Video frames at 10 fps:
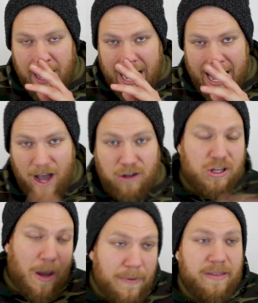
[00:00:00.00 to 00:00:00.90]
On
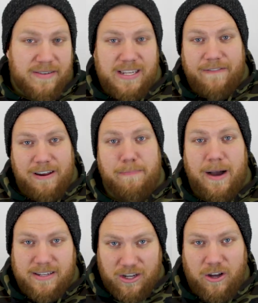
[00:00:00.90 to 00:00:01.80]
top of the
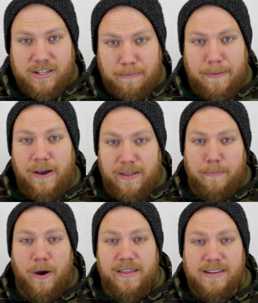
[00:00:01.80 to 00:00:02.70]
$70 it cost to
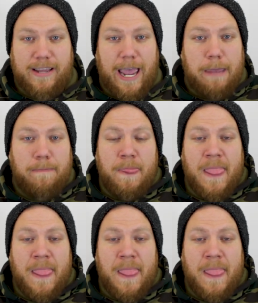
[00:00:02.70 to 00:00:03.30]
buy this game.